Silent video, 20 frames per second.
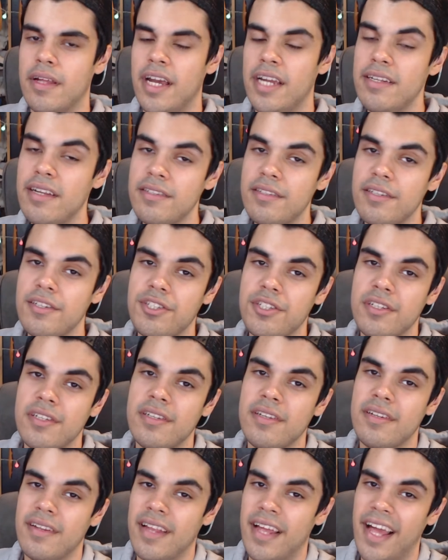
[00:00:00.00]
In
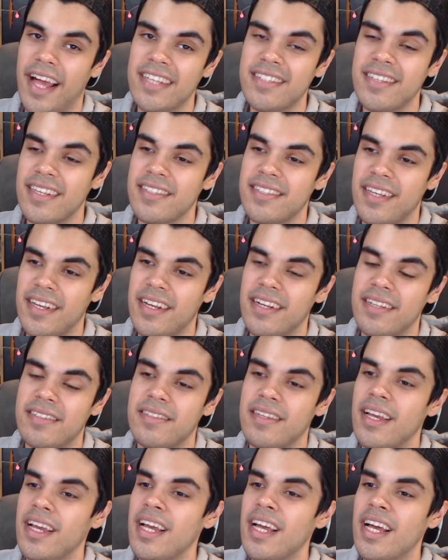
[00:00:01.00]
addition, as I said,
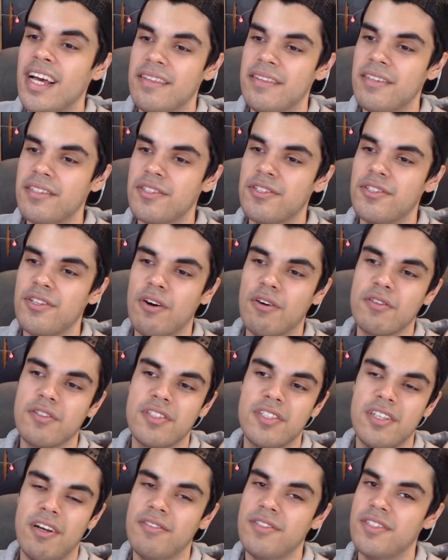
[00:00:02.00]
this song
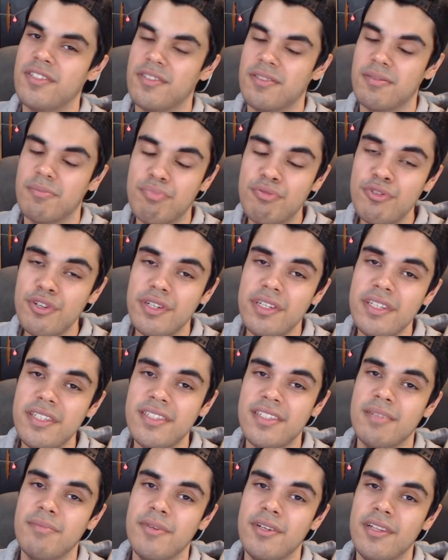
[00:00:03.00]
sounds pretty
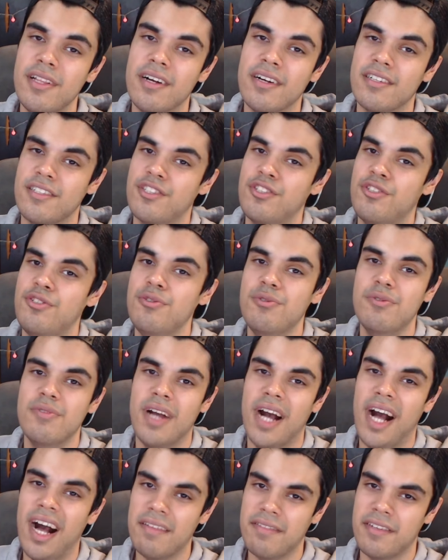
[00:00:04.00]
similar to
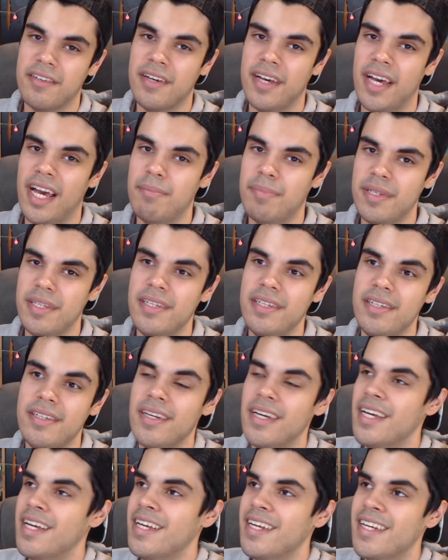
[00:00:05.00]
other happy
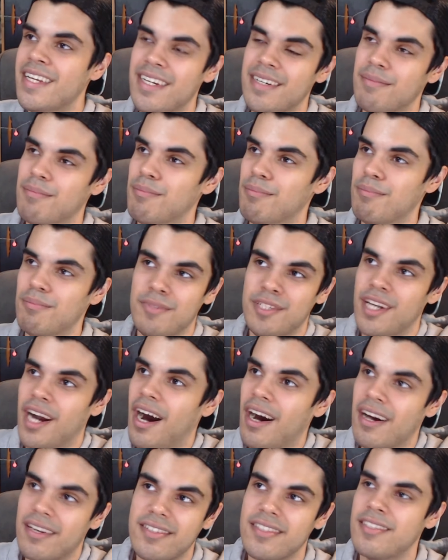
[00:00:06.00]

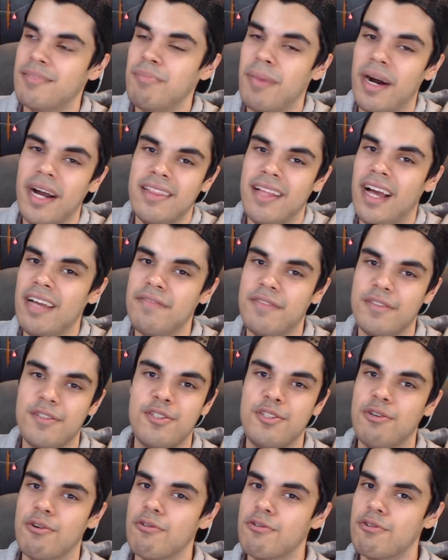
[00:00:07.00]
Yas, my life is
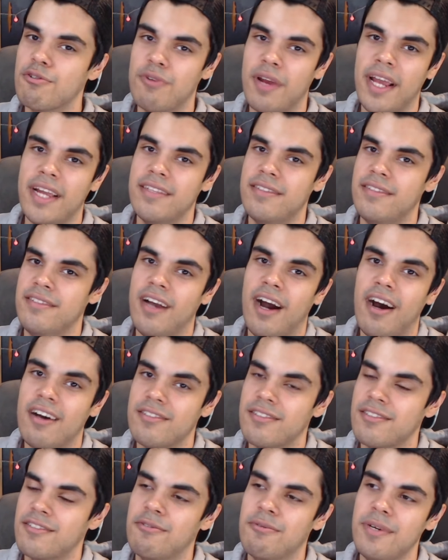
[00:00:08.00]
so great,
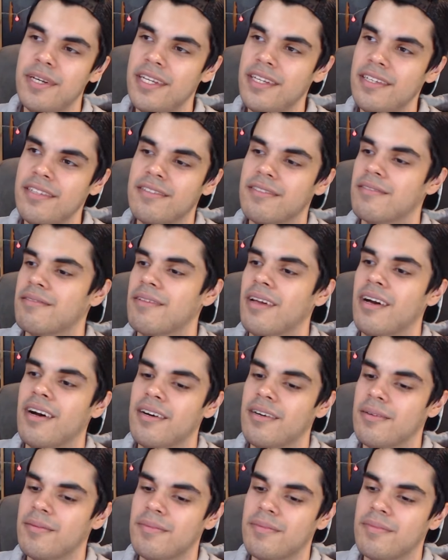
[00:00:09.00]
Yas Queen,
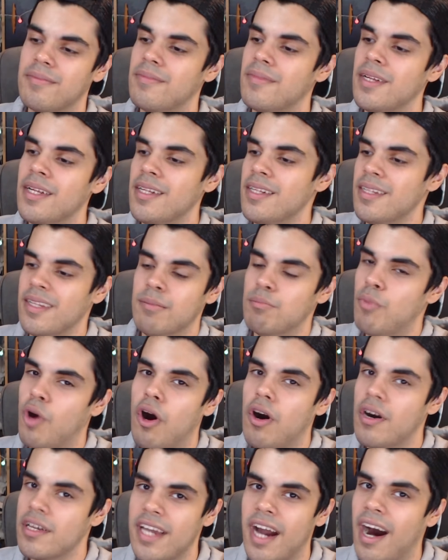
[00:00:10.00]

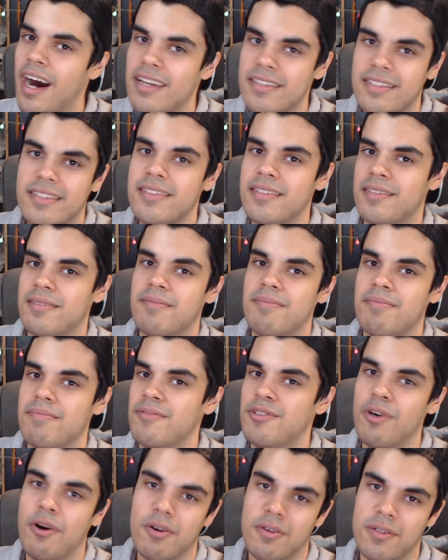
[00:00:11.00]
more Yas
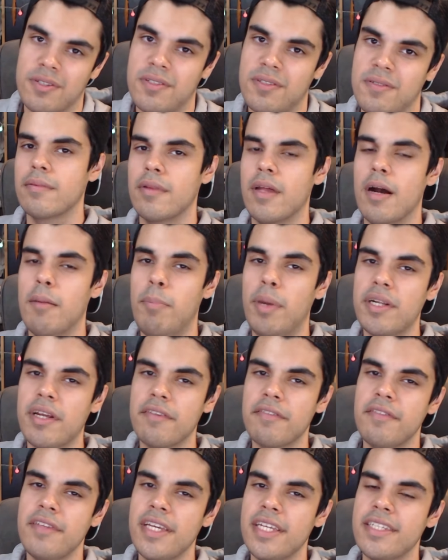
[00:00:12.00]
songs. But I
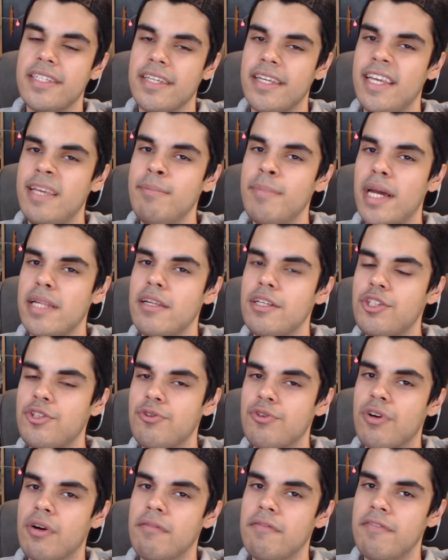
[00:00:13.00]
think he managed
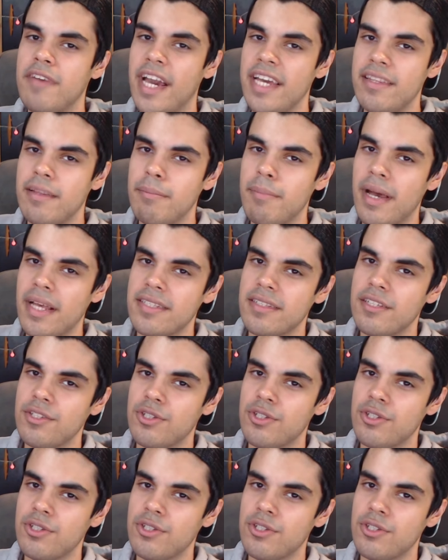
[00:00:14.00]
to convey the message